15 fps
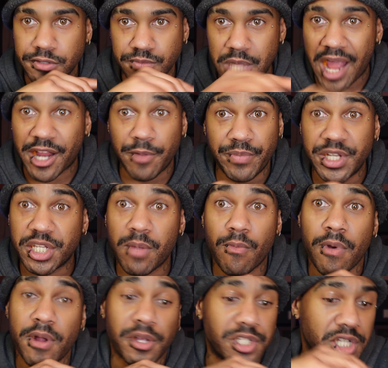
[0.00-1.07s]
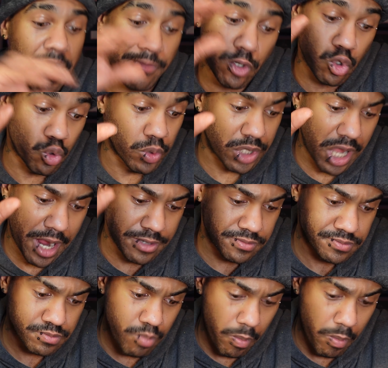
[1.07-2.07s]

That can be somewhere else, and I'm cool with that.